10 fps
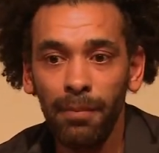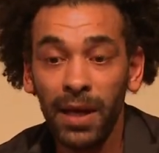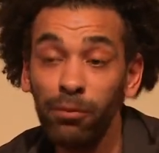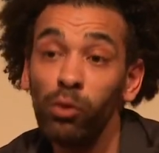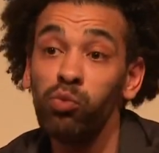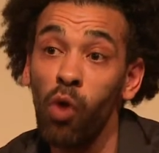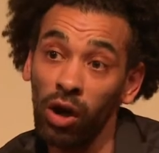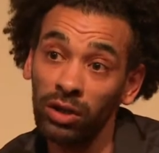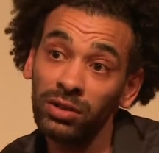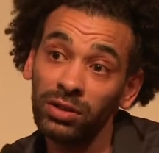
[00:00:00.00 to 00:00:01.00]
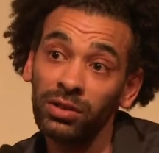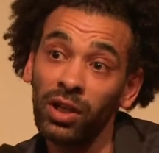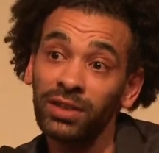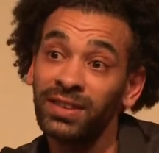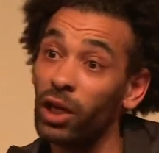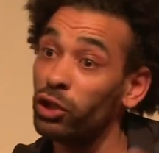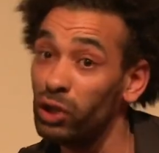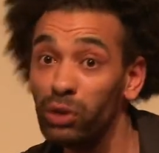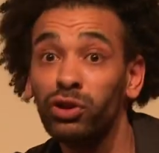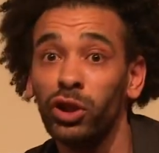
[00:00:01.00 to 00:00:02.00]
People want content on
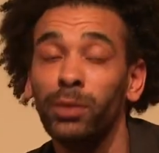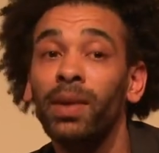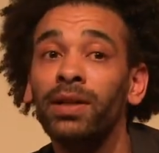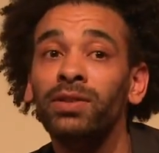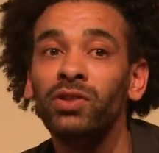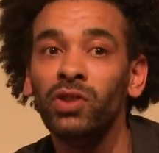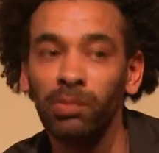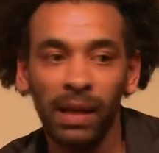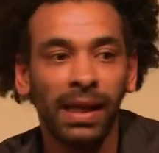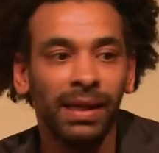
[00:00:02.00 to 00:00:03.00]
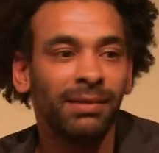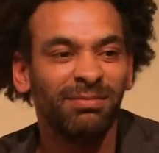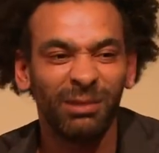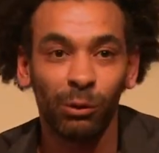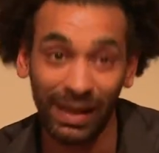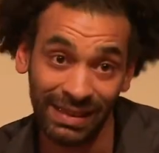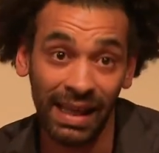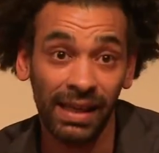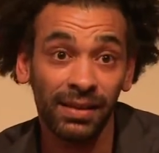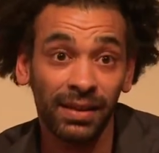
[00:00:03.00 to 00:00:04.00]
YouTube to be
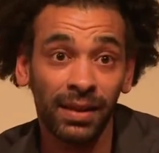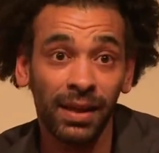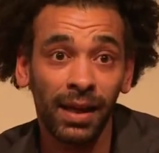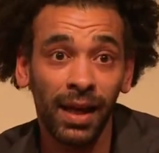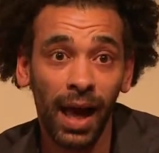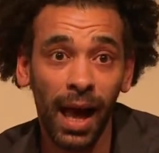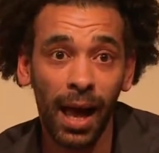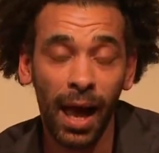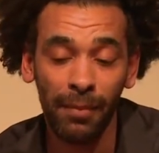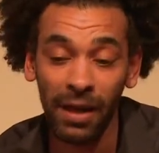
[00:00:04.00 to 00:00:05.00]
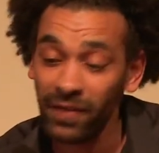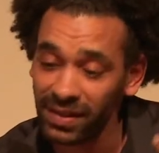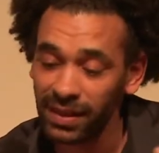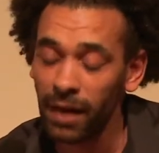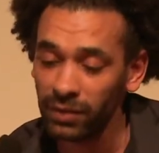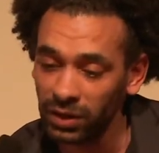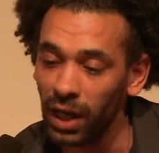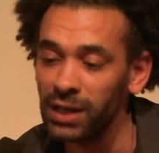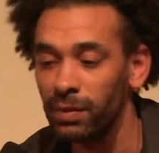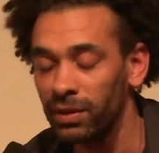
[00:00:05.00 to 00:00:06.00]
gritty. And um, if it's an
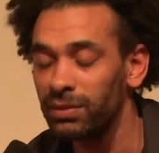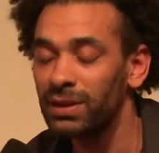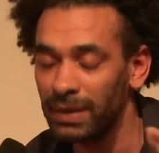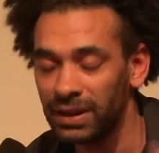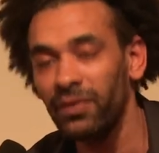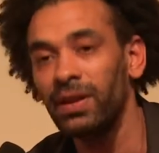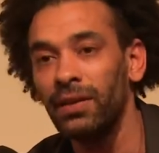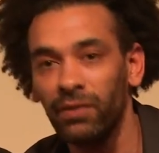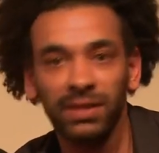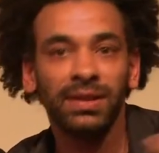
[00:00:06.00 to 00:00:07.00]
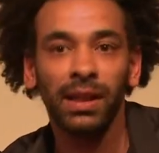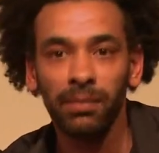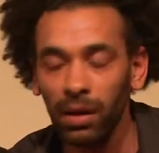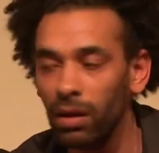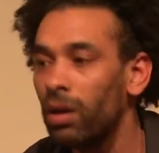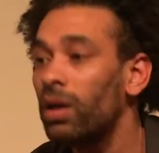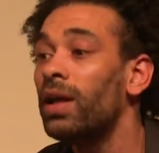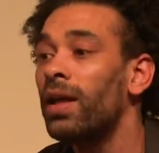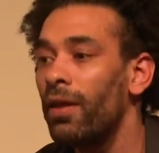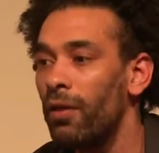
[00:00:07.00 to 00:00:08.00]
advertisement specifically for cinema,
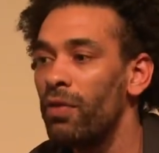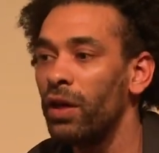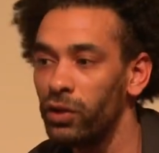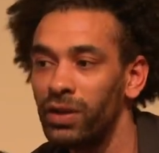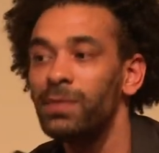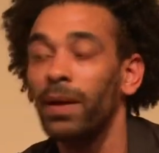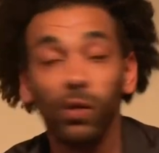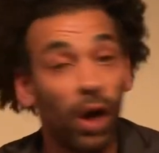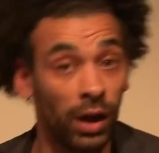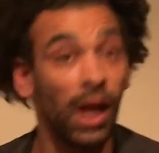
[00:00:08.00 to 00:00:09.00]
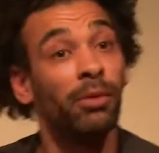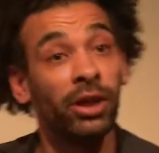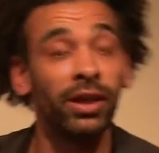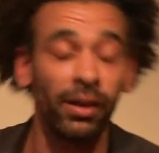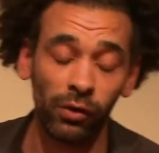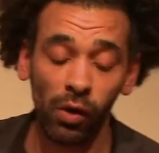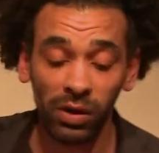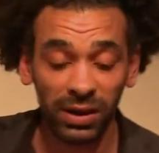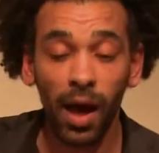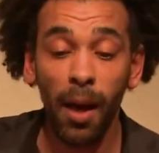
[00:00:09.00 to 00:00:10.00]
then you can spend quite a lot of money on it, of
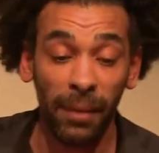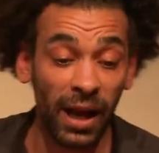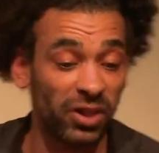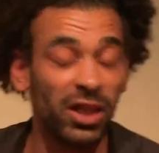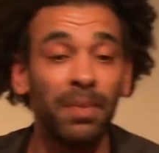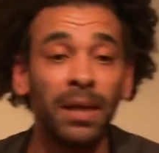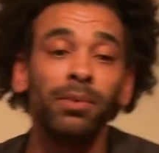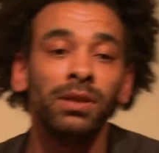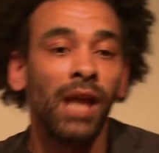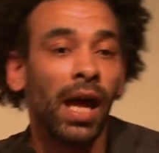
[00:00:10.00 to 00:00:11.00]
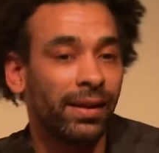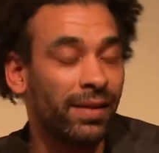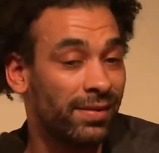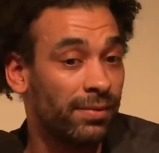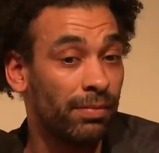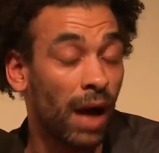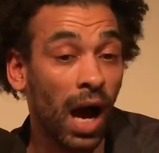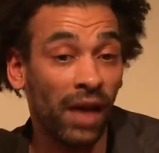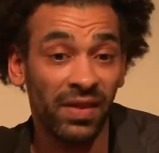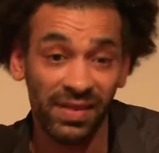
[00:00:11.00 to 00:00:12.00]
course. But actually, people like this
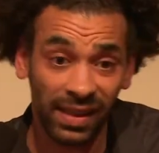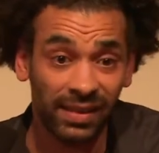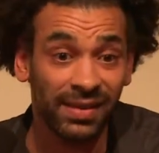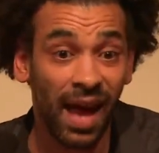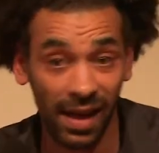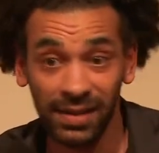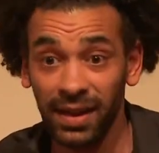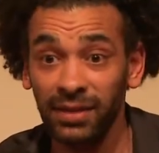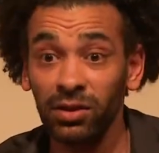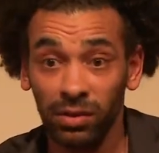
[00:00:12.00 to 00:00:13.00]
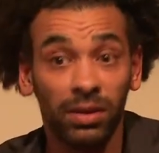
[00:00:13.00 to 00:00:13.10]
behind the scenes access